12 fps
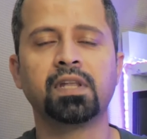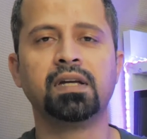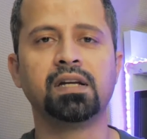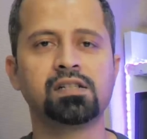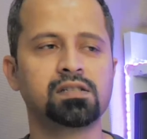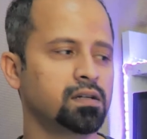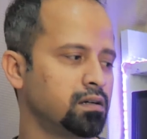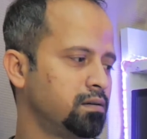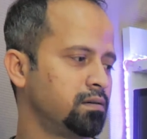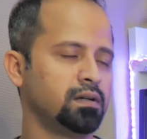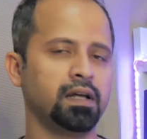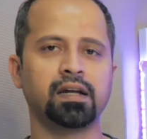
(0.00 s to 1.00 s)
Yes,
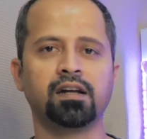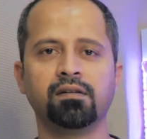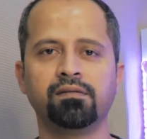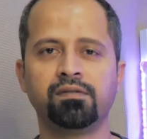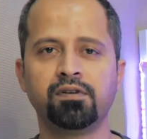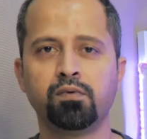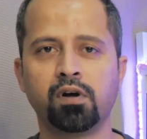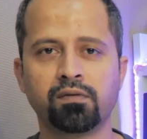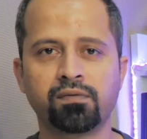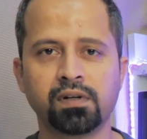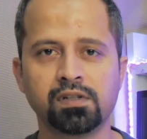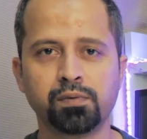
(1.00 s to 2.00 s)
like every one
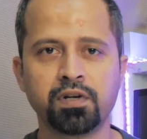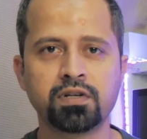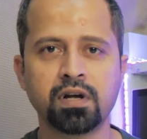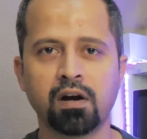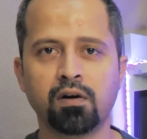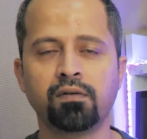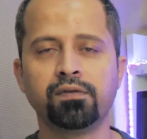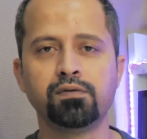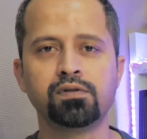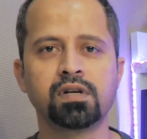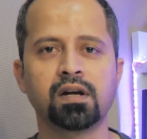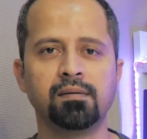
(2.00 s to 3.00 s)
of us, we started off
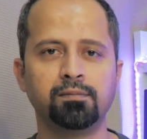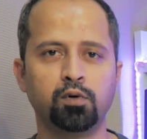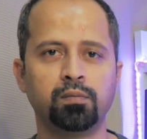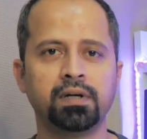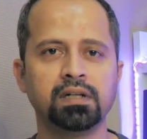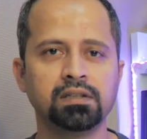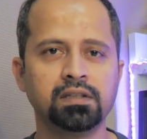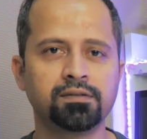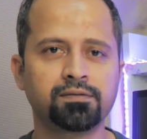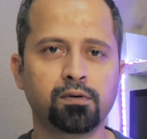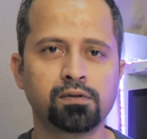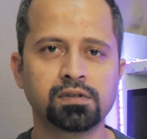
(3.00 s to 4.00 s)
using our mobile
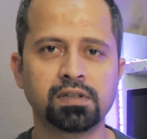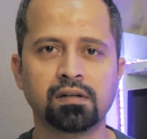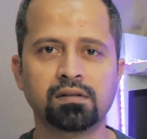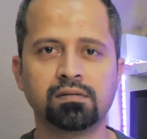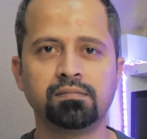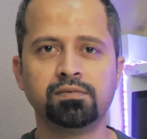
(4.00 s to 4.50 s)
earphones that